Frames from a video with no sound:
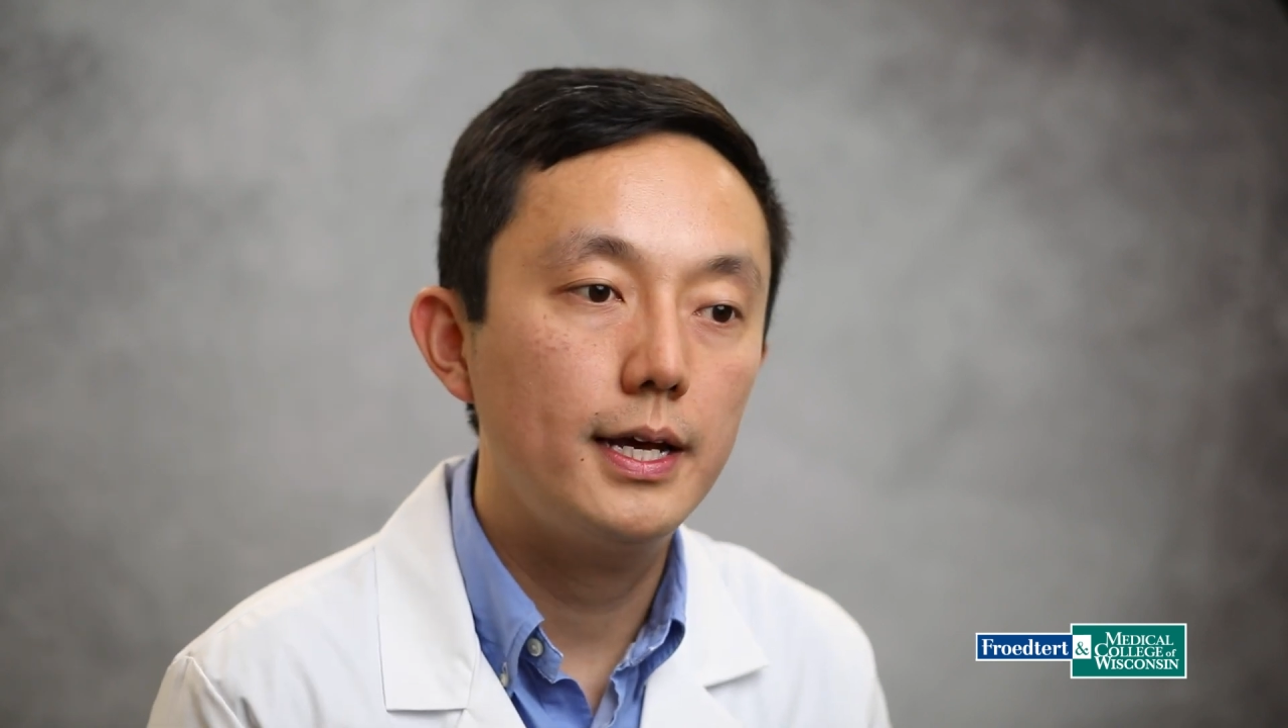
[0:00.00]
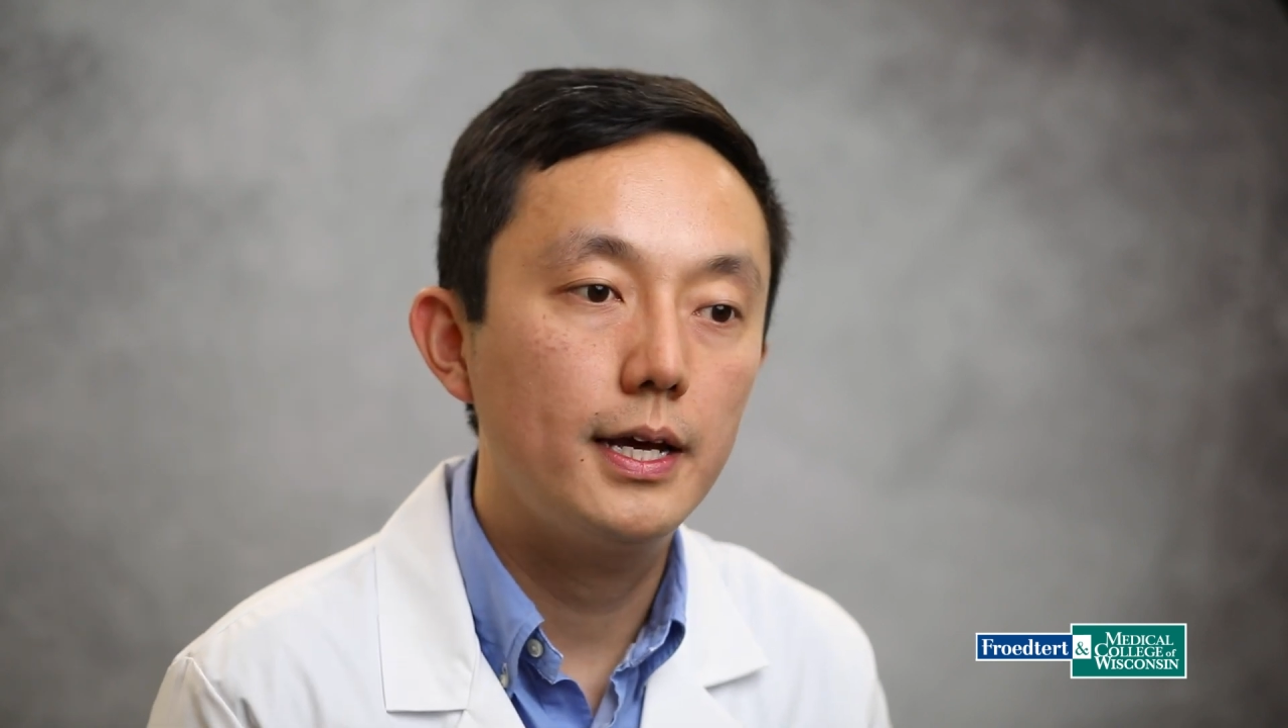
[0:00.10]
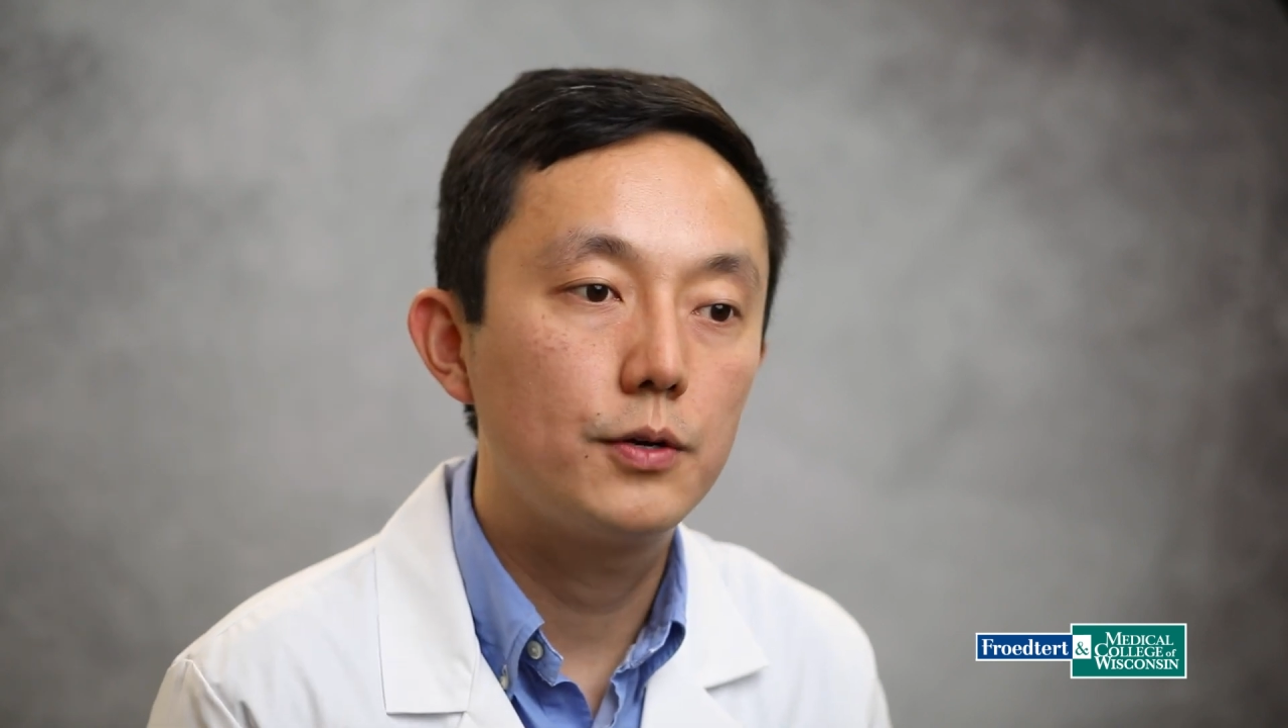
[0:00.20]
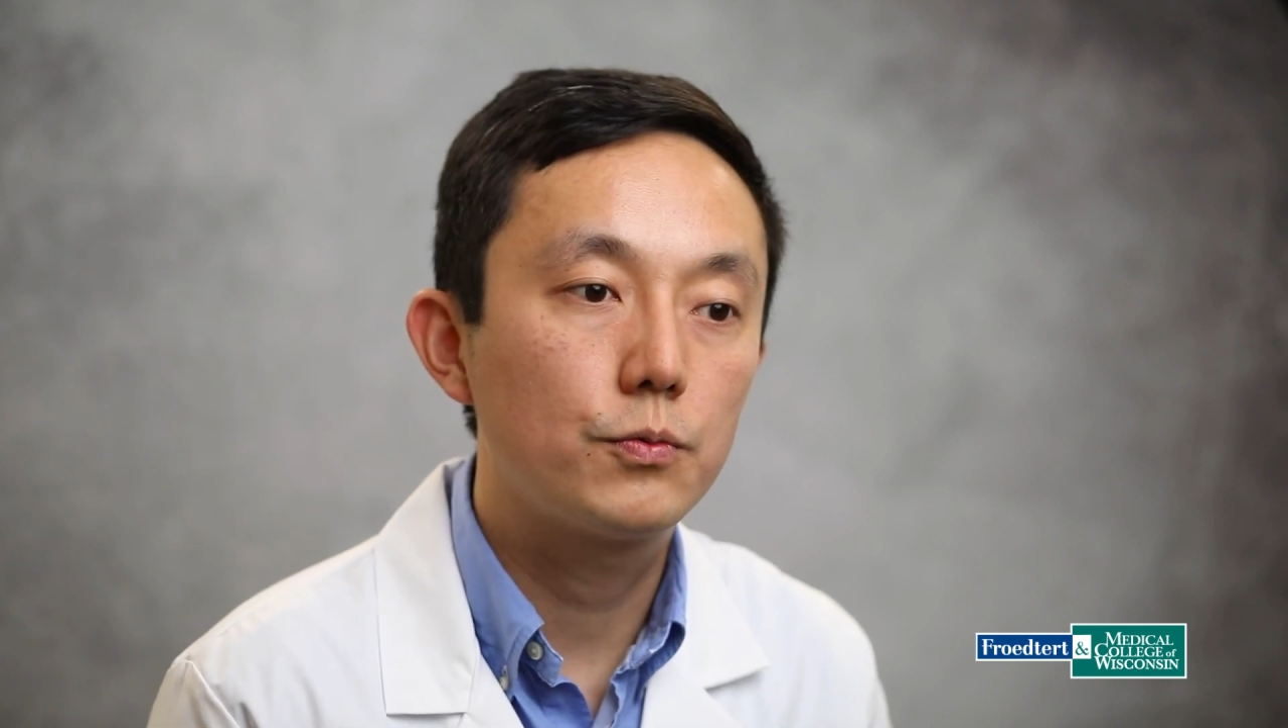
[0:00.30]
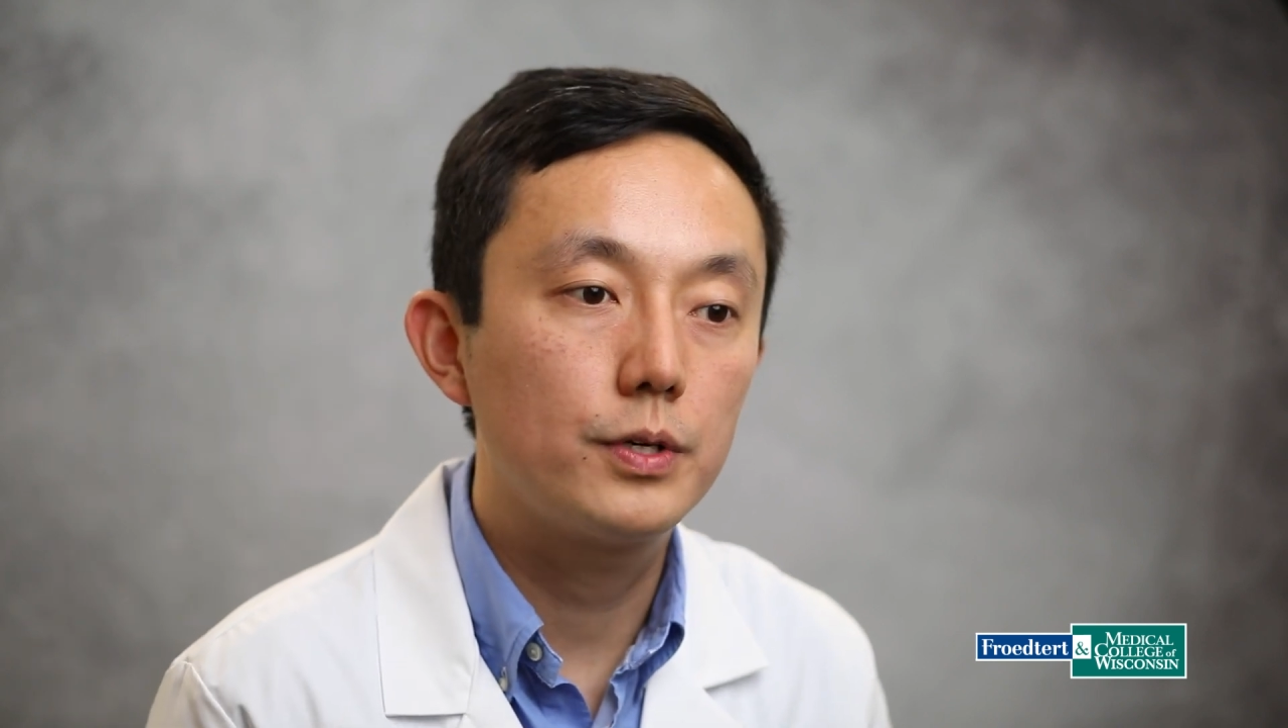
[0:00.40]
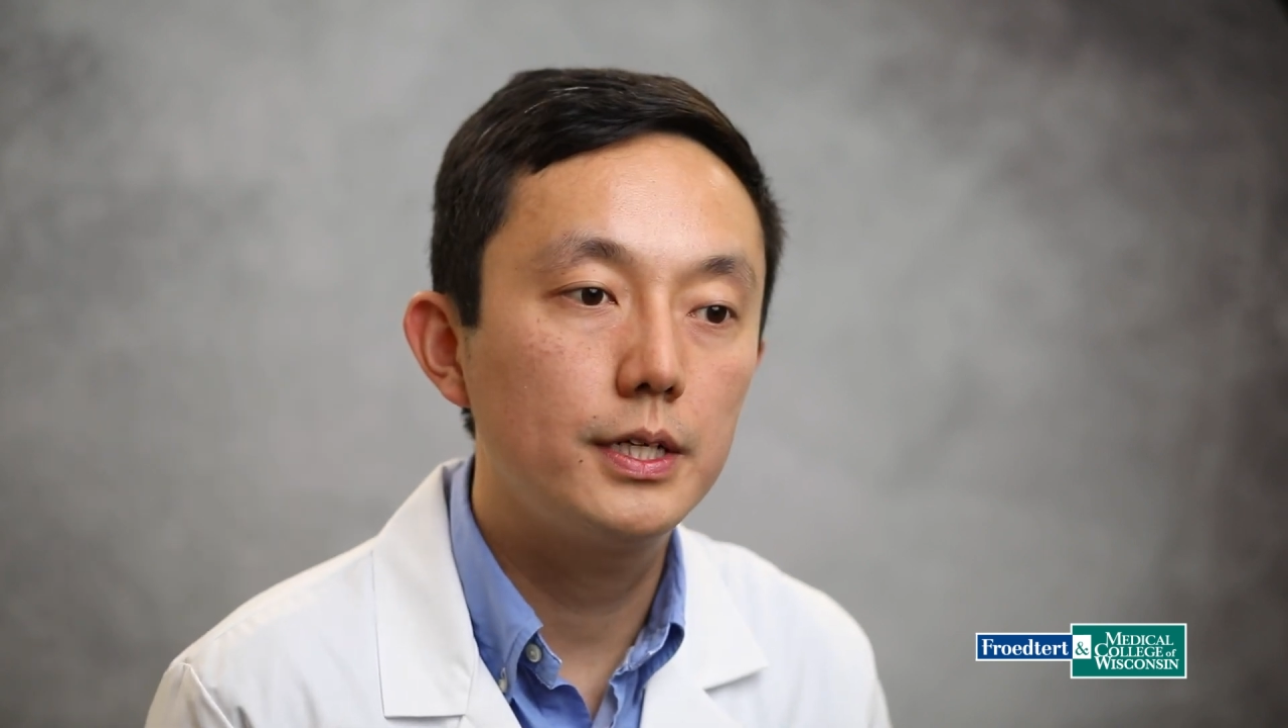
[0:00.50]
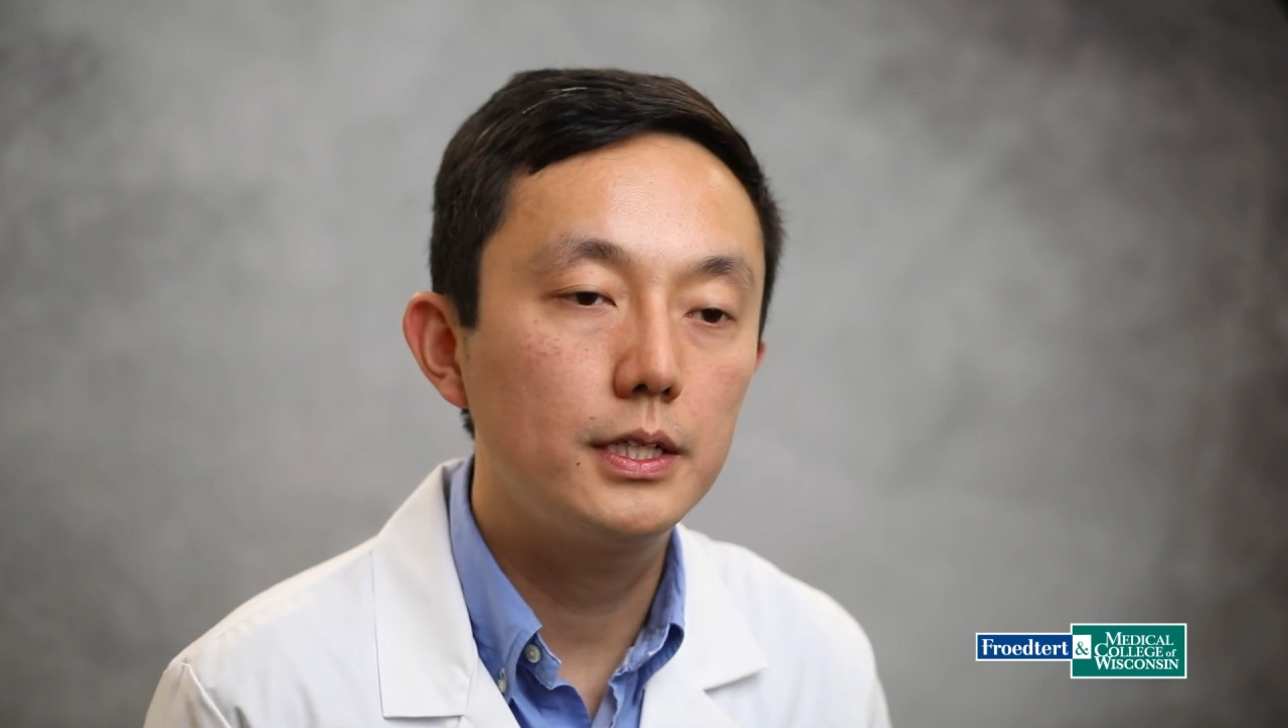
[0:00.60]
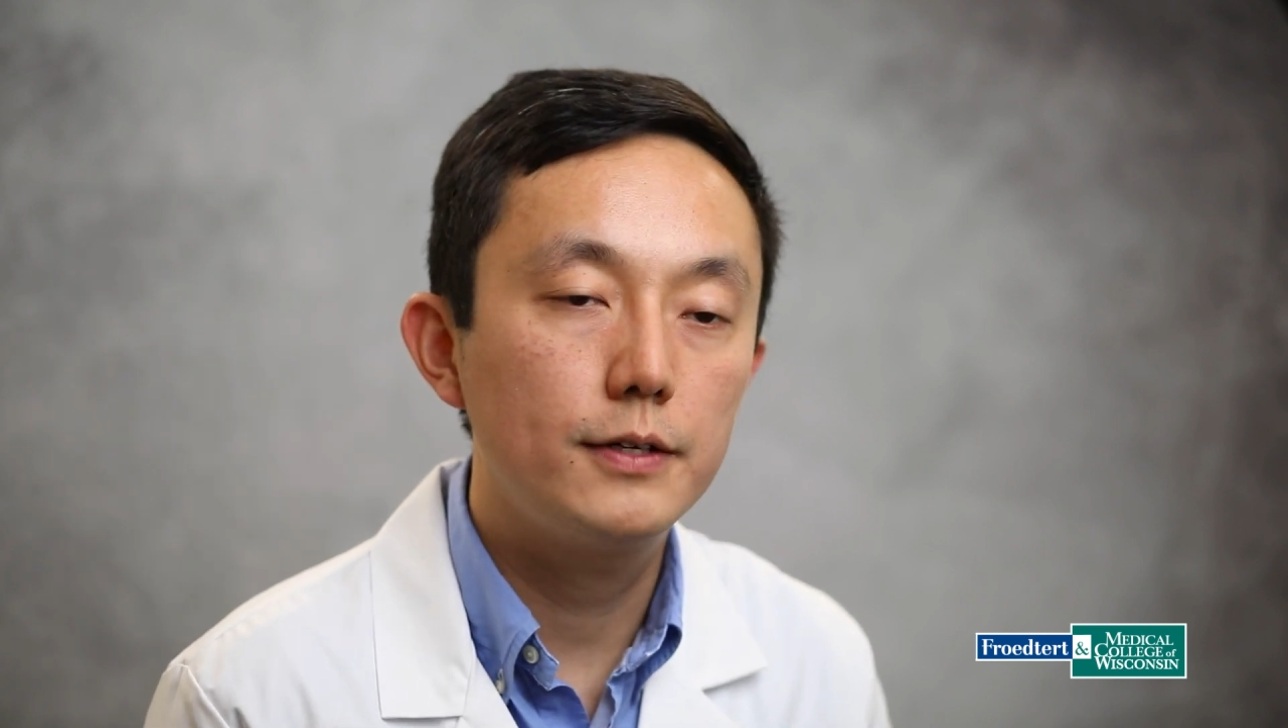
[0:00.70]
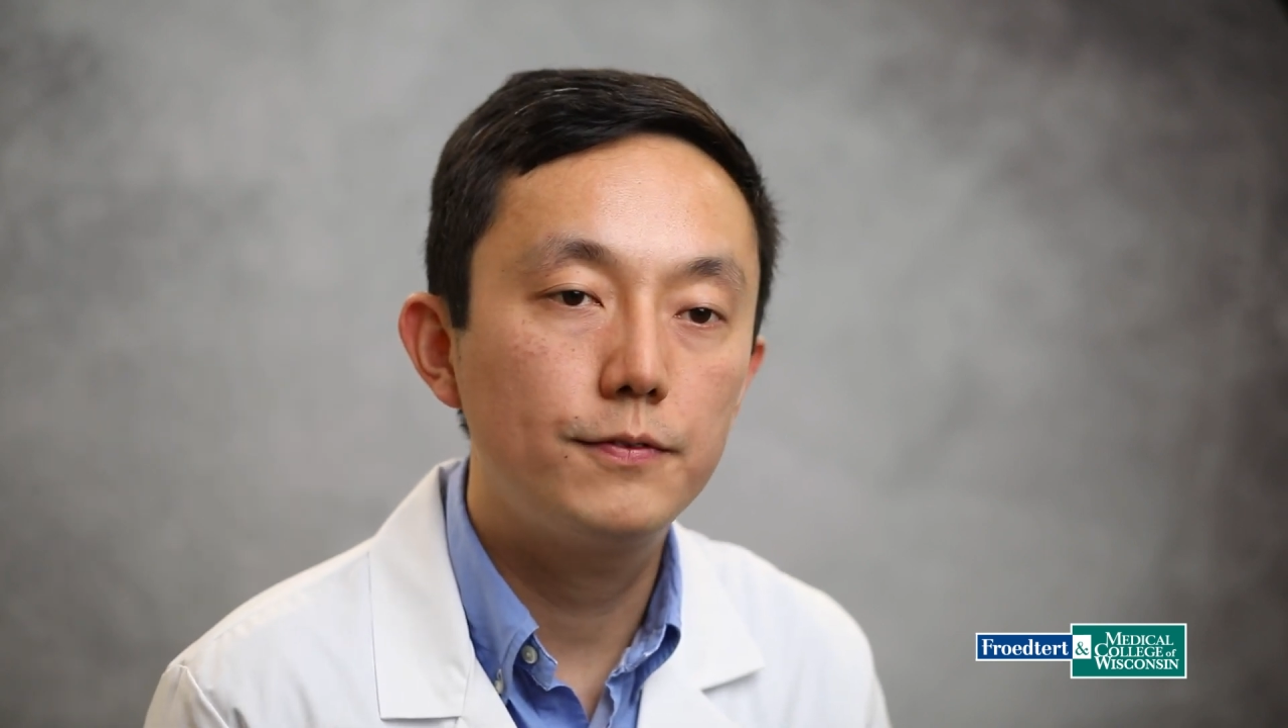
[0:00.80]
and really